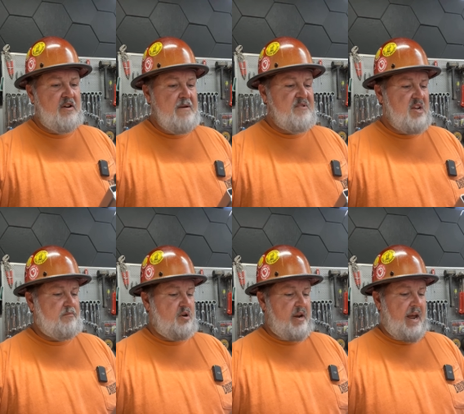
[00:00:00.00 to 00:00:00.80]
give me
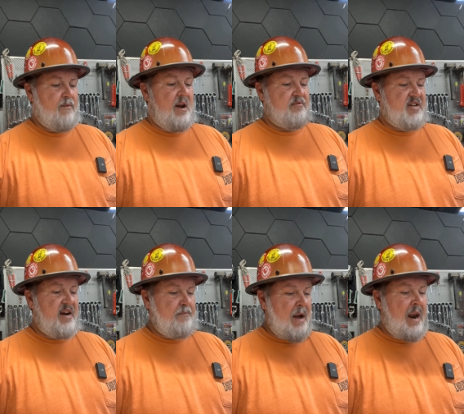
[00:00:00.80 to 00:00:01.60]
something to look at while I'm
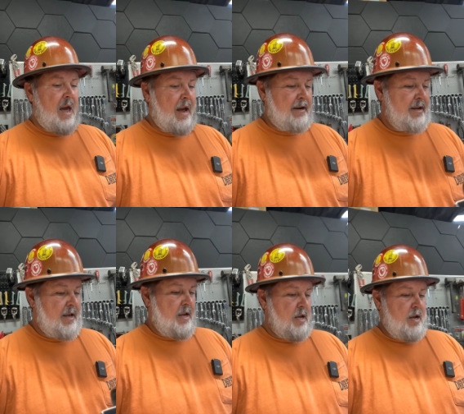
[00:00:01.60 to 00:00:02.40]
standing in my line.
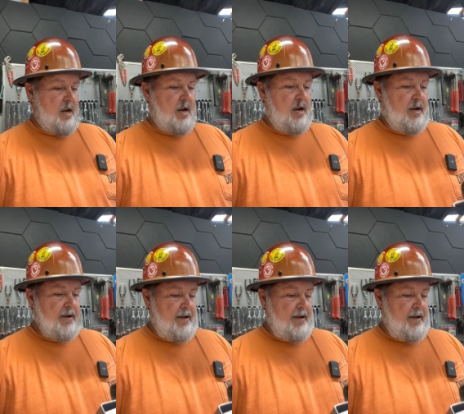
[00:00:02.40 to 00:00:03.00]
Uh,